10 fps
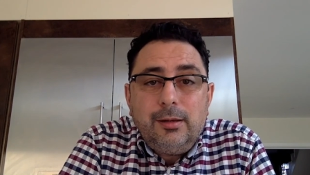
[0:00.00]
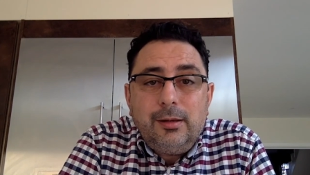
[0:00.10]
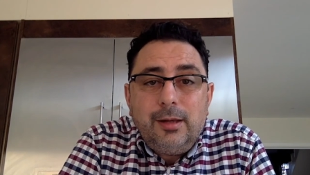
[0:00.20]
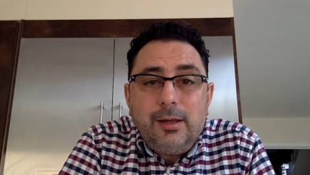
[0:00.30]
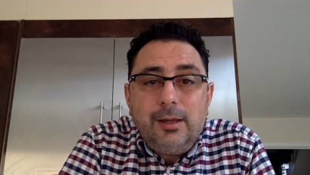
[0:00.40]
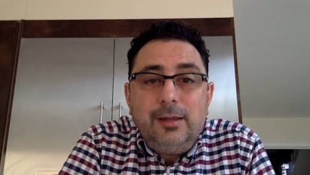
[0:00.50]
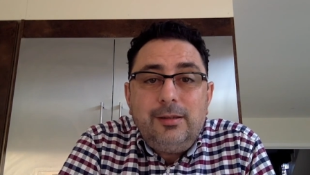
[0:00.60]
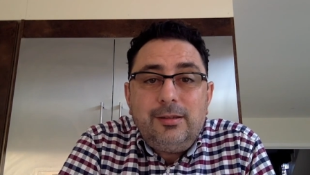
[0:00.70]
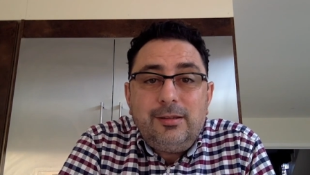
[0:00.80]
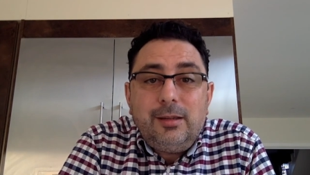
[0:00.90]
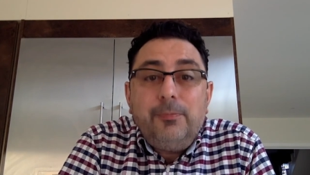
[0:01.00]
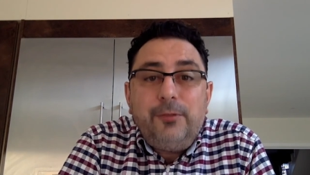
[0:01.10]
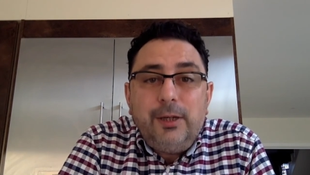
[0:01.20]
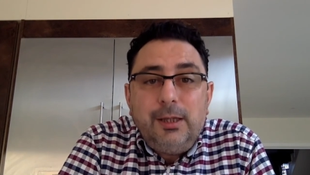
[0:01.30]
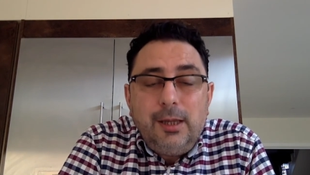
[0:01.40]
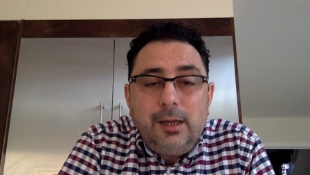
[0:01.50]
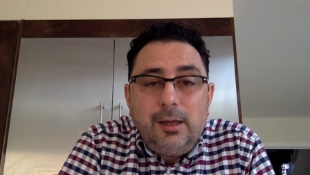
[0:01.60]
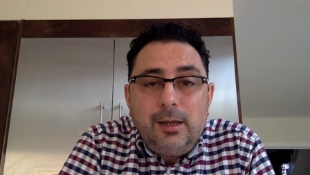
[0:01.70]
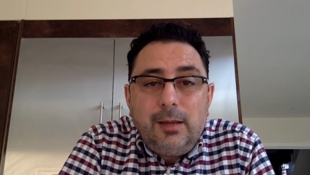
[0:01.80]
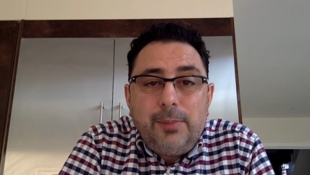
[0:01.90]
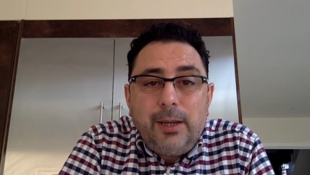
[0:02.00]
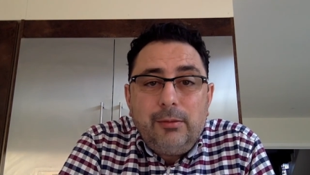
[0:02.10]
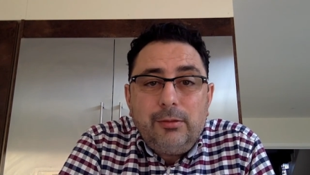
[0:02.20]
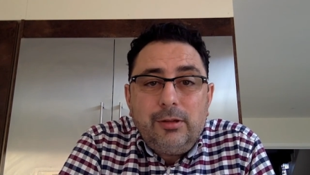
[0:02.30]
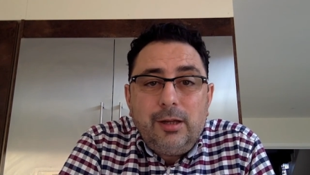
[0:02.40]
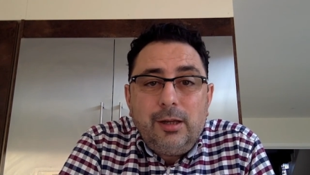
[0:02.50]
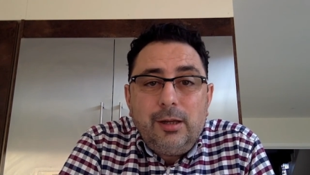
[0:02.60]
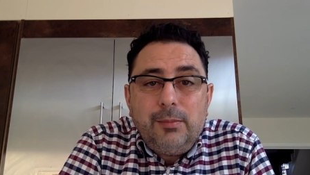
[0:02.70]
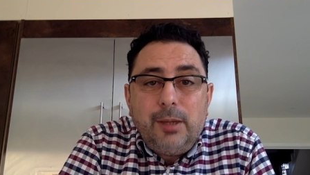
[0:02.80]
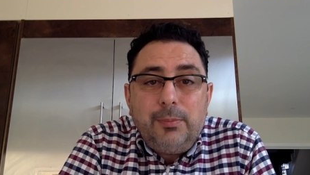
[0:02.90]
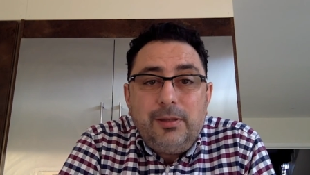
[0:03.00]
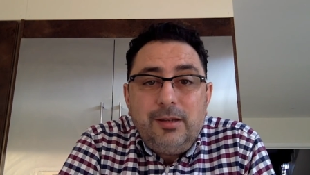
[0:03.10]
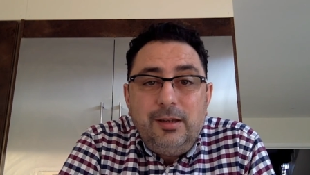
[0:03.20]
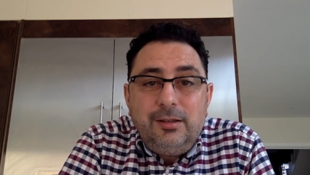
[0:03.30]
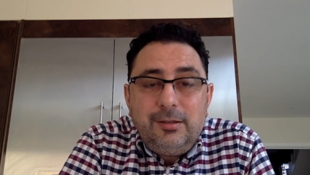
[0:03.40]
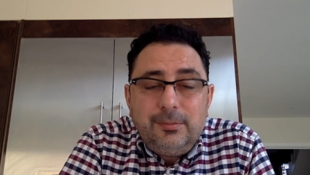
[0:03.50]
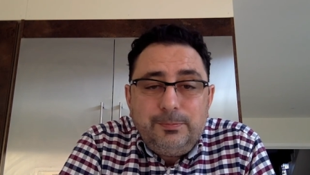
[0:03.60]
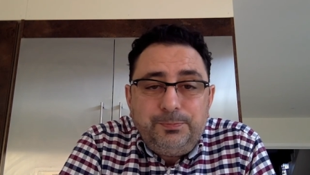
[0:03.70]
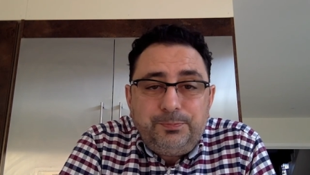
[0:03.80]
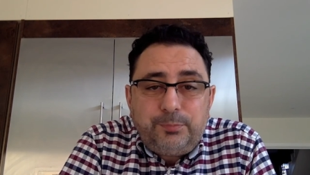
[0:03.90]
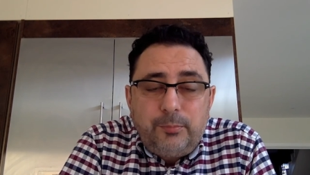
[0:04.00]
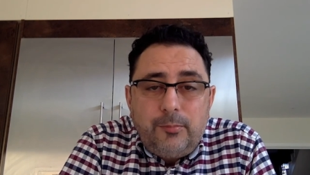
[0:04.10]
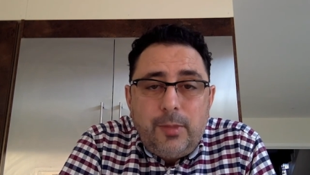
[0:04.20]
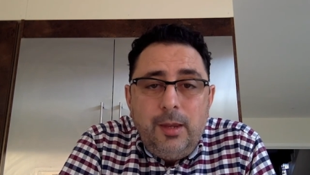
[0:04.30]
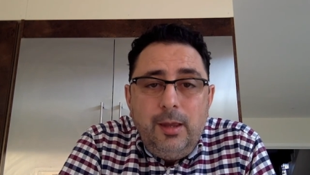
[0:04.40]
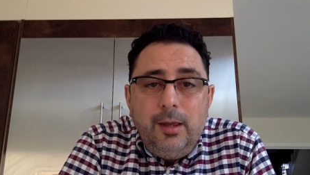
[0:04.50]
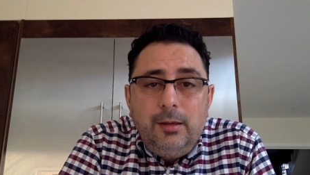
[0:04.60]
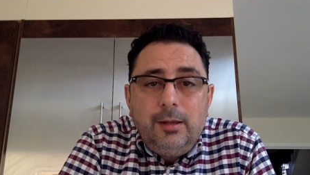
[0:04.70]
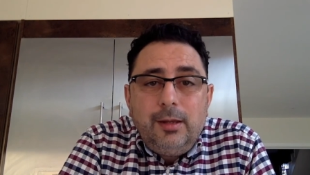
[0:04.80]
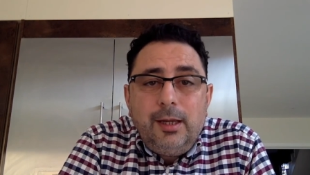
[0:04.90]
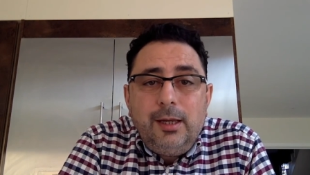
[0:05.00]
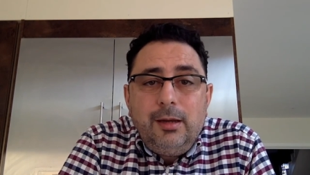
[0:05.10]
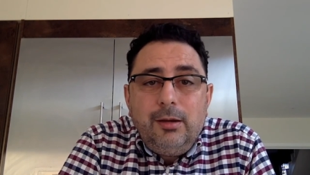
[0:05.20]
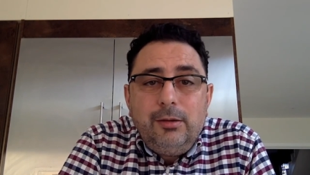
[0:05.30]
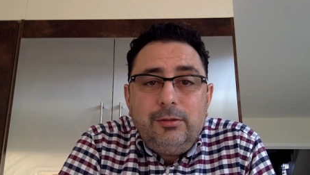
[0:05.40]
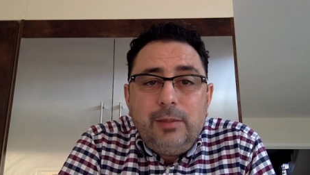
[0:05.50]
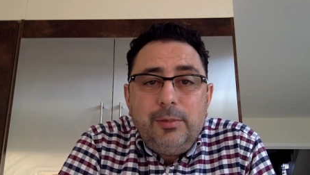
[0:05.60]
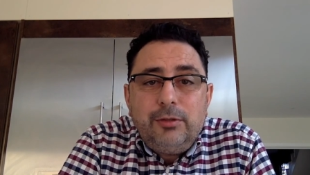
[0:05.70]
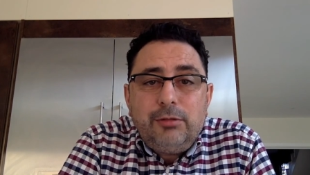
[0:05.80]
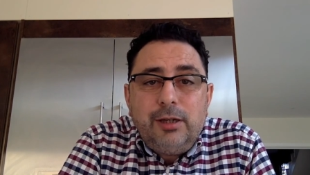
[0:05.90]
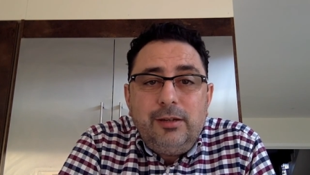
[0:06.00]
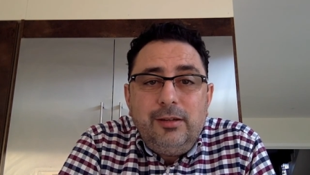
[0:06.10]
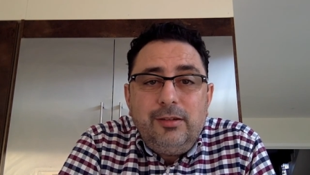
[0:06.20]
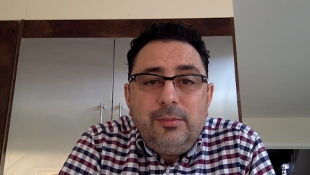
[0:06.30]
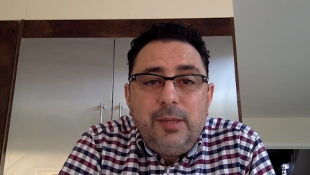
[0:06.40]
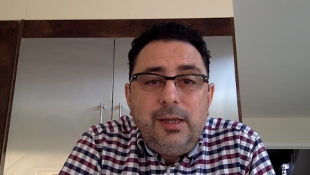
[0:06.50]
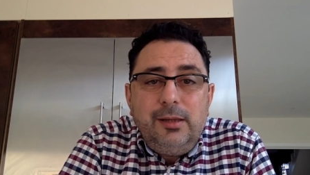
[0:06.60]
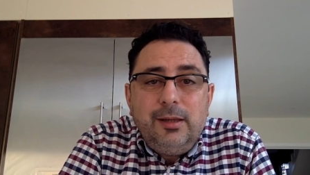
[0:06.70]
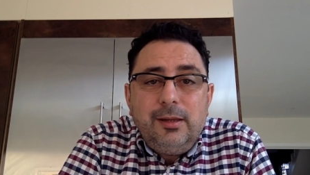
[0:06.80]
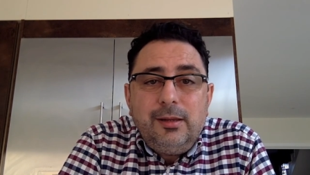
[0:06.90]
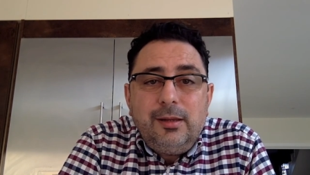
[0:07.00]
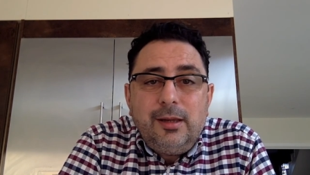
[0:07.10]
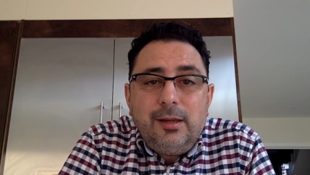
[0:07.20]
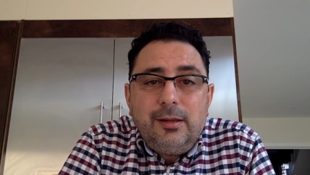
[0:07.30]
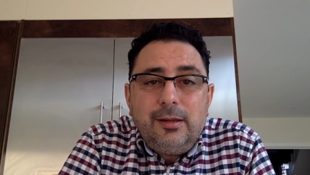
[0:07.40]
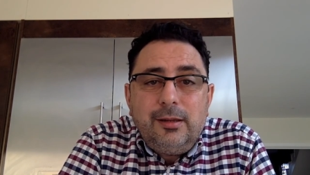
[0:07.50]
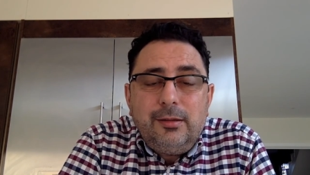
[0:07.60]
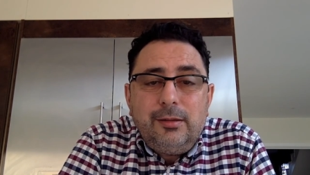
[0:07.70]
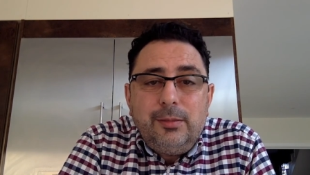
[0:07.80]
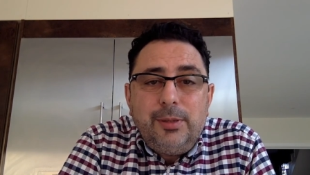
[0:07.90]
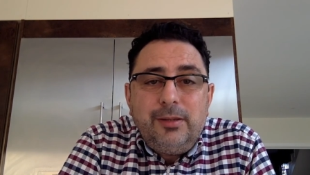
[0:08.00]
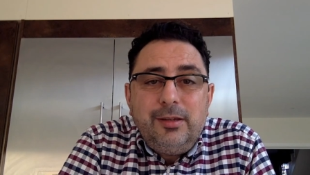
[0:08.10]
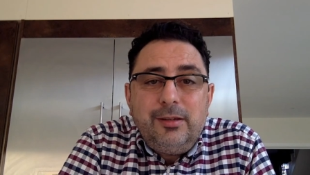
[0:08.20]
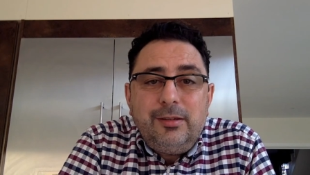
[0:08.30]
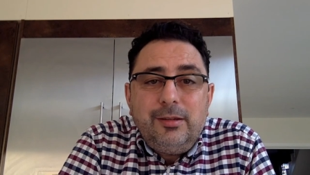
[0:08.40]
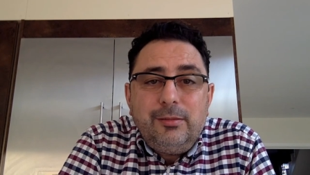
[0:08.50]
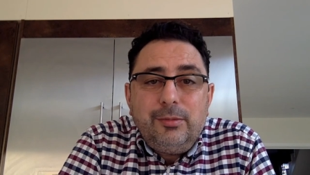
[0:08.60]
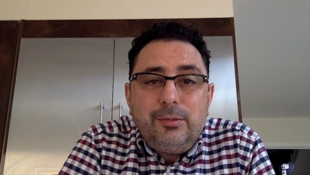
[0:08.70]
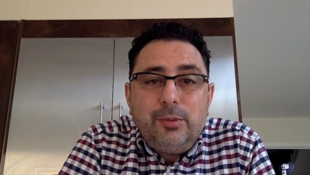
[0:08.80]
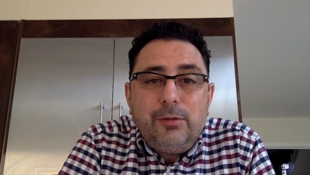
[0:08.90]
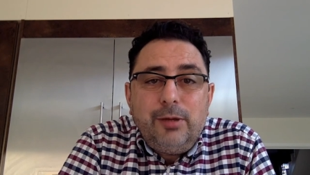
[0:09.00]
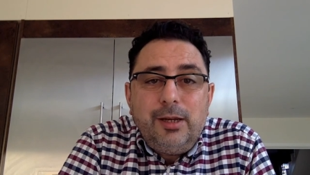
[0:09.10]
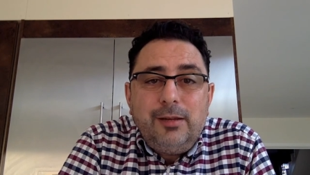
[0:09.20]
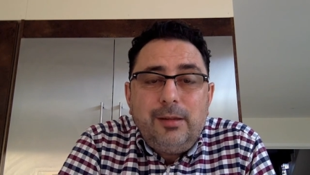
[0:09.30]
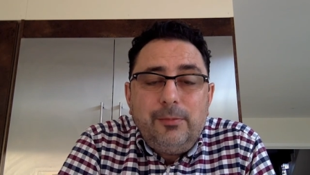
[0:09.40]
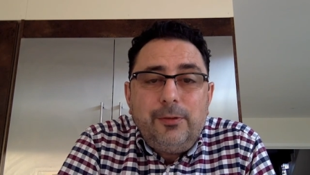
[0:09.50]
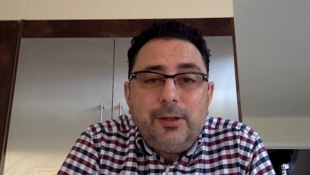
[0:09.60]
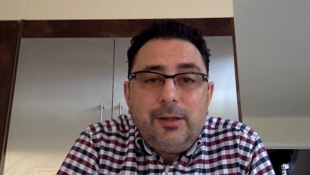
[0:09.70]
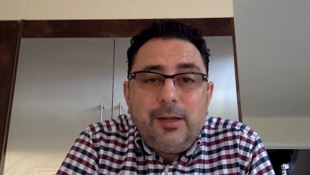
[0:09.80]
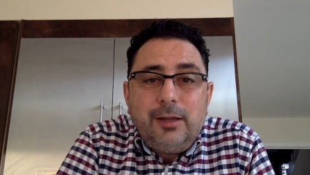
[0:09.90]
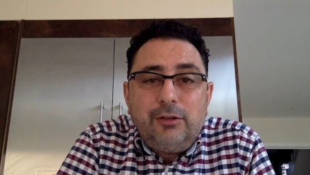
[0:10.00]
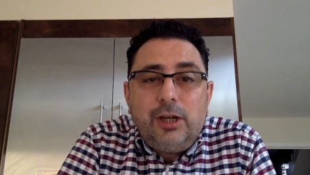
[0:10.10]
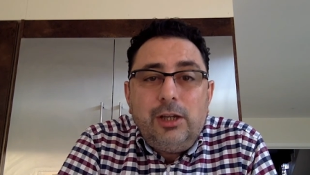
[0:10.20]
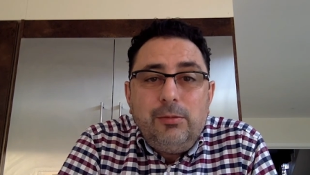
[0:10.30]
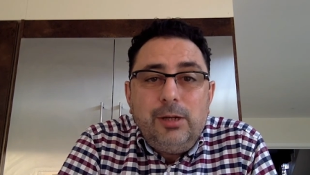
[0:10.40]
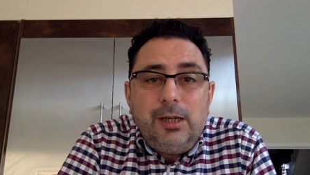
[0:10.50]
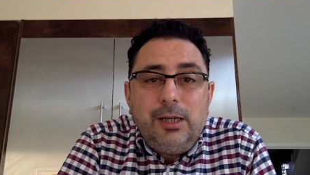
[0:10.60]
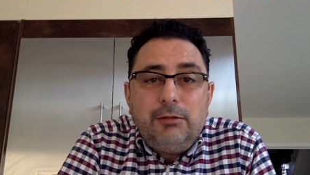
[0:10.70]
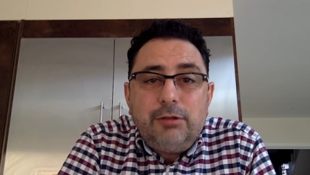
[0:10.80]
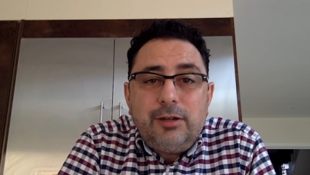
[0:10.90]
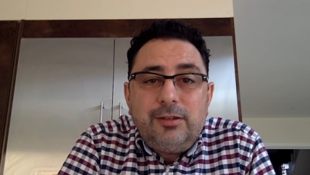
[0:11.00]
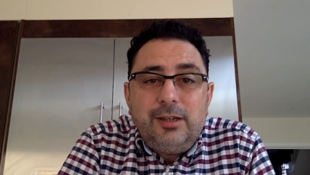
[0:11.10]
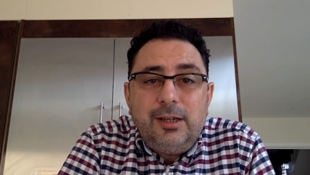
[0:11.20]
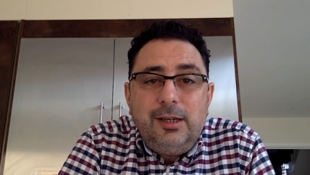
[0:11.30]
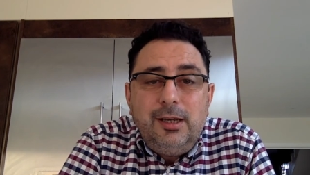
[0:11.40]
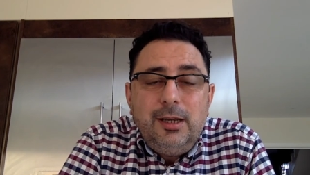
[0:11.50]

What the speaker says: at least something about my business, that they are demonstrating to me that the business that we're in is something that they're genuinely interested in